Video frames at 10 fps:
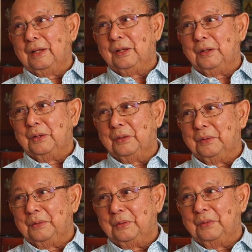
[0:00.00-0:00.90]

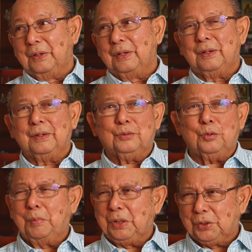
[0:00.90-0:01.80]
there's
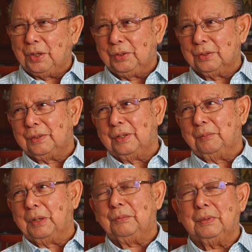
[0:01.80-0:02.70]
so many changes there,
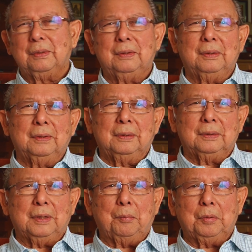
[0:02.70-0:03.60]
but
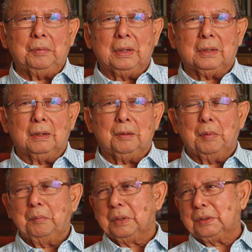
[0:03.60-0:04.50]
some of them I can
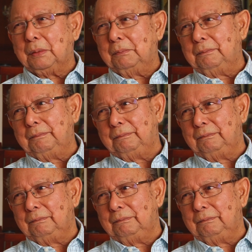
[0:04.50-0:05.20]
remember, some.